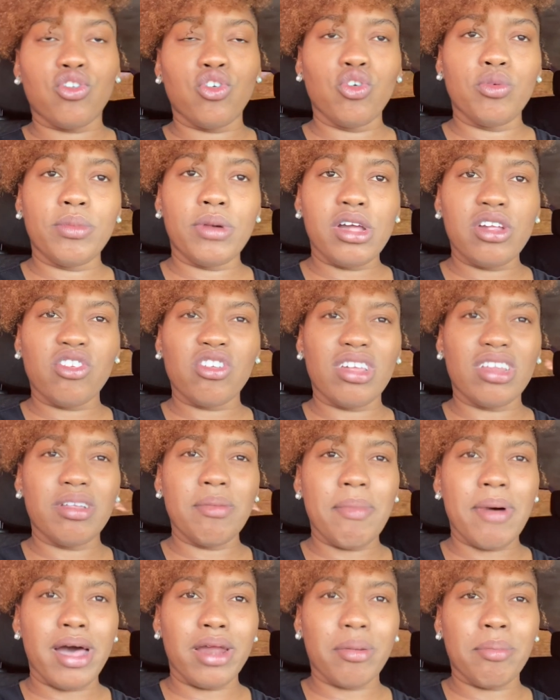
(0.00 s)
too much because the
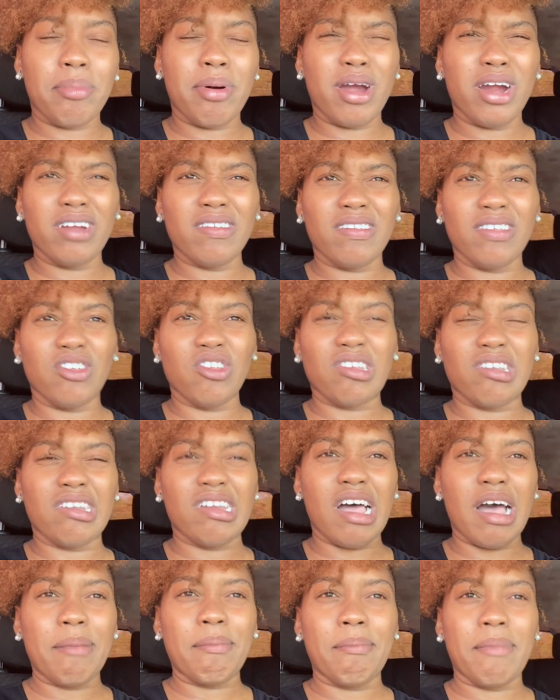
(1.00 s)
bottom part is just
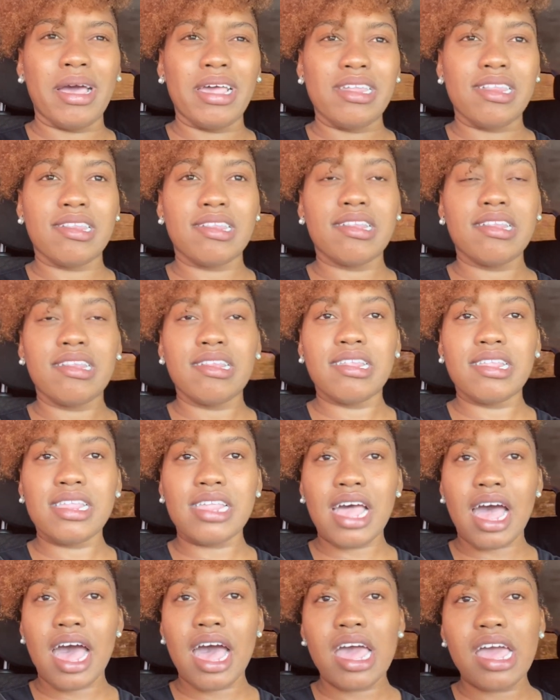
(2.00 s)
not my
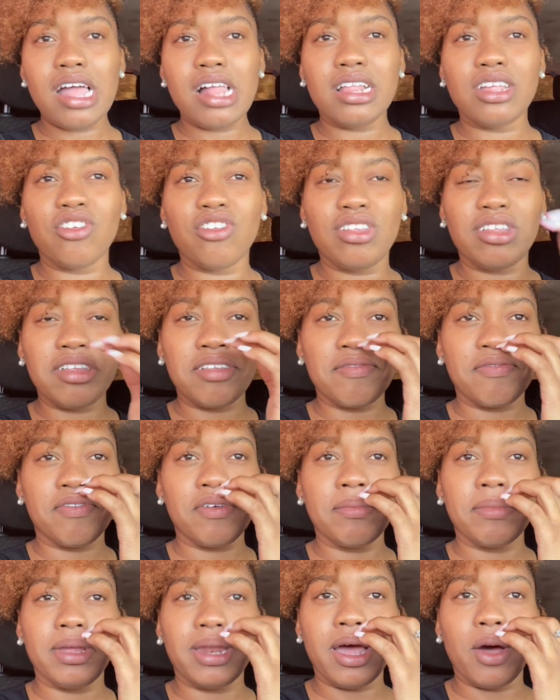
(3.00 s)
style. It just doesn't
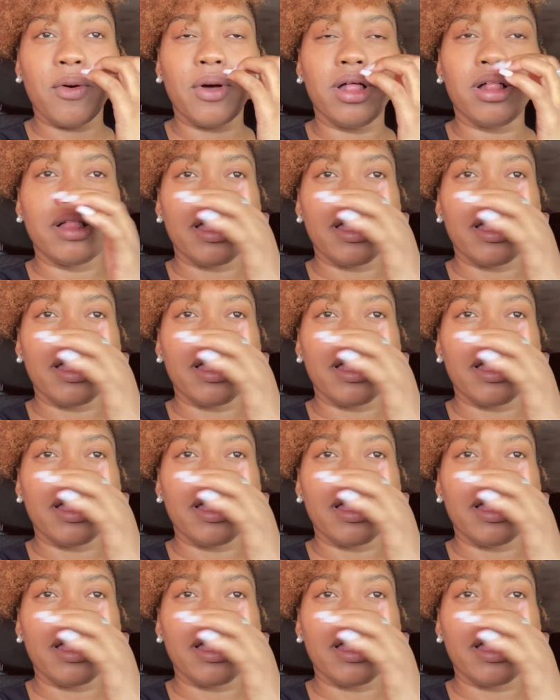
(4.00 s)
fit me that well